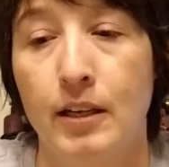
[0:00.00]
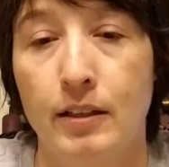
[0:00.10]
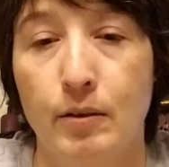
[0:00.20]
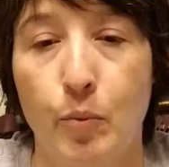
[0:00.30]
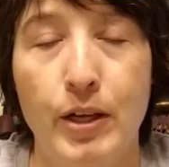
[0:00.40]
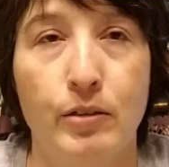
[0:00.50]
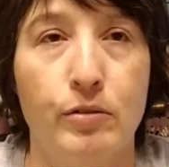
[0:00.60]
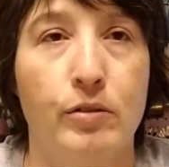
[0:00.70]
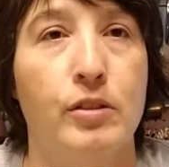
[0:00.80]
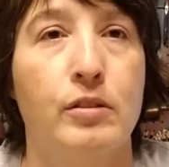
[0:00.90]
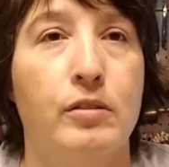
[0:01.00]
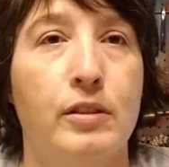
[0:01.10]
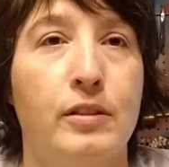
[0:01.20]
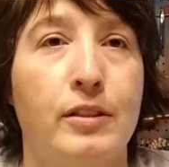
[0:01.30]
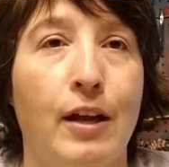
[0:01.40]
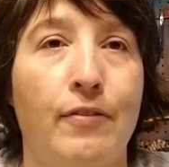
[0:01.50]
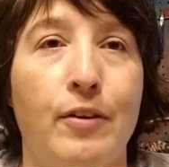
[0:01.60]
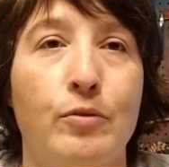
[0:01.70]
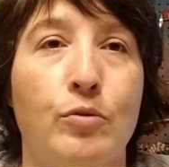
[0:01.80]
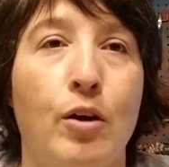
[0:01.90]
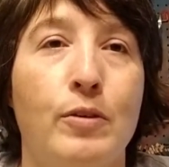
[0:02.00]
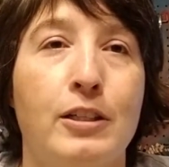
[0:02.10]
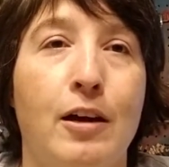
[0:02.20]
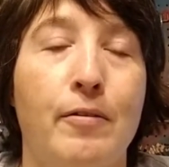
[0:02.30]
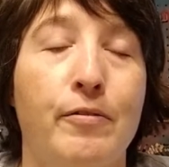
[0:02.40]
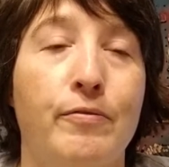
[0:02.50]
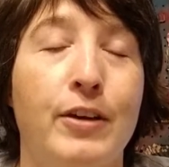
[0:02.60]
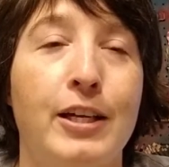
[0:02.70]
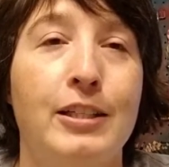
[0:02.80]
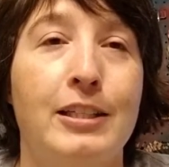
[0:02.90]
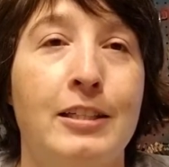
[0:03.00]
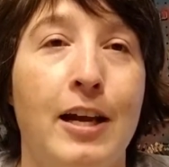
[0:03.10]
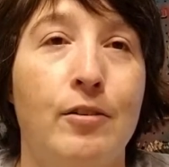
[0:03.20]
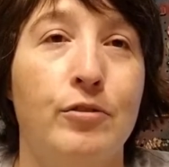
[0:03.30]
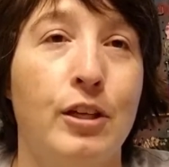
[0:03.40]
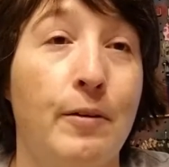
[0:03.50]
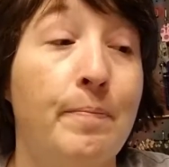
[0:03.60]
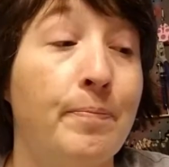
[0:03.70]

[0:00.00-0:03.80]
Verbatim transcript: the wheels stuff that was wrong with it's all fixed now, so